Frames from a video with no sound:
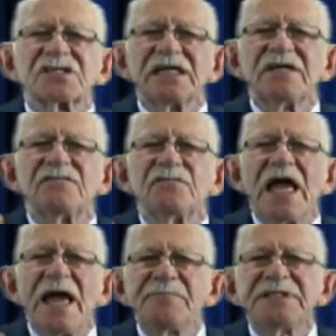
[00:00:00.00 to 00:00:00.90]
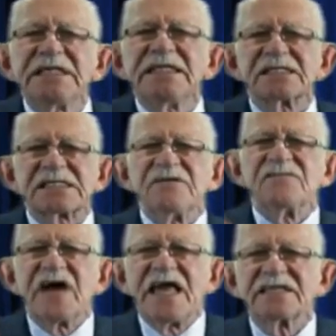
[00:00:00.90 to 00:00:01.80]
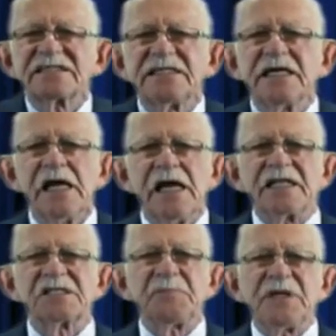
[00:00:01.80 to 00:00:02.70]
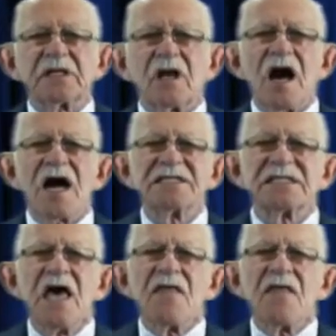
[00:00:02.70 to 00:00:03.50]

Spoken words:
in emptiness, in vanity, and speak lies.